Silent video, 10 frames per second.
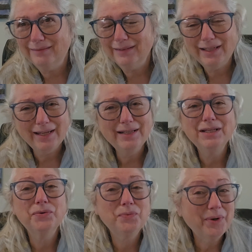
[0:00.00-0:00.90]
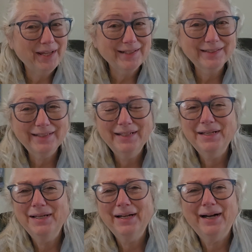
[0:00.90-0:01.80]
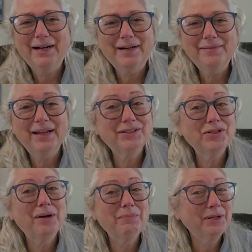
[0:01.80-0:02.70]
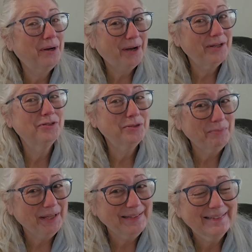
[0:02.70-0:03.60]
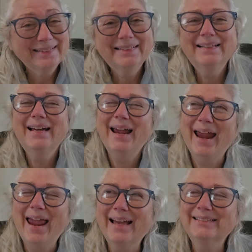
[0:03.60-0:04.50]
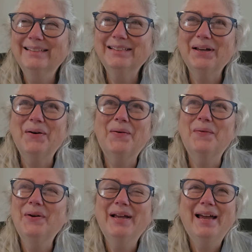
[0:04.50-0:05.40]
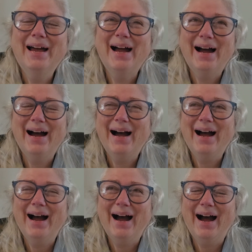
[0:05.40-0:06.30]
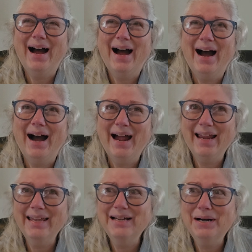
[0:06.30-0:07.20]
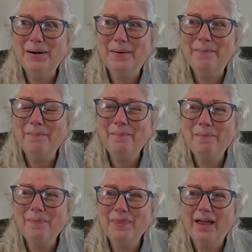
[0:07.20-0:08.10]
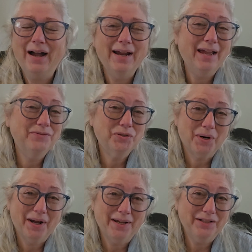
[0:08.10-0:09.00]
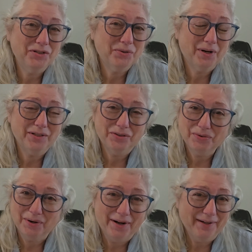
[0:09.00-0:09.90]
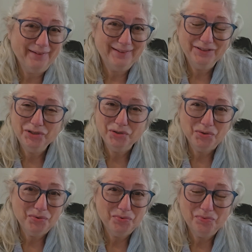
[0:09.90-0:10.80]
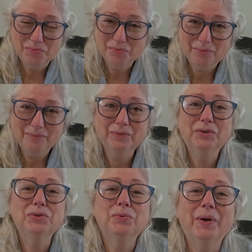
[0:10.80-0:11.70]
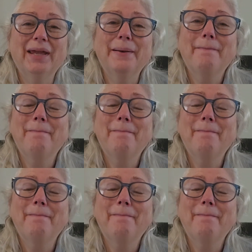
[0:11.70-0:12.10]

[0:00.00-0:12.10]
gaining of weight, has not been kind to me, and so I have tried and tried and tried to lose weight.